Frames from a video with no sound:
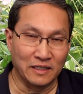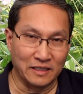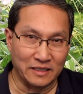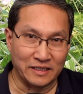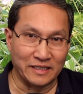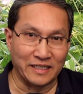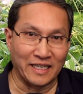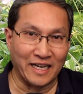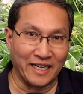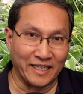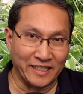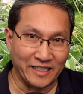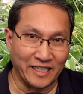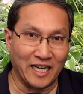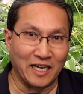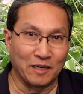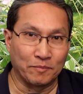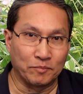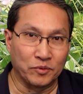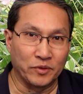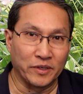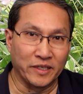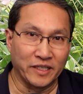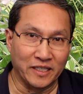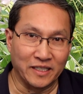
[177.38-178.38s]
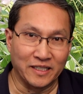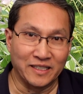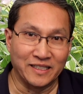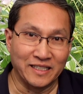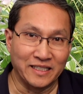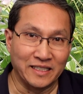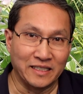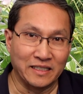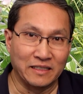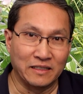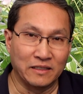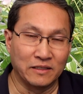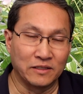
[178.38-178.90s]
non-operated
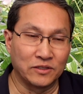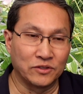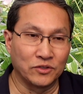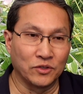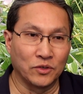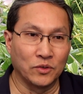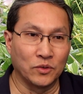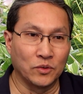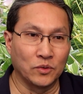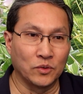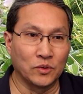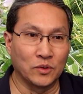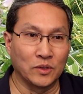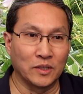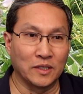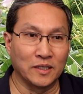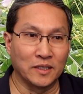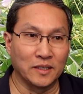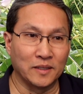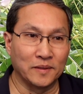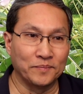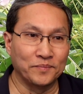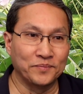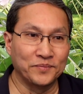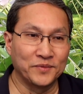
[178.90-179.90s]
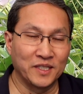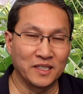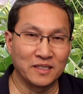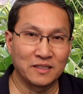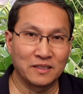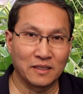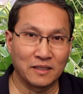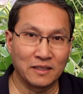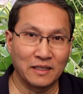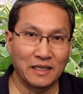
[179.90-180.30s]
knee. So um, just to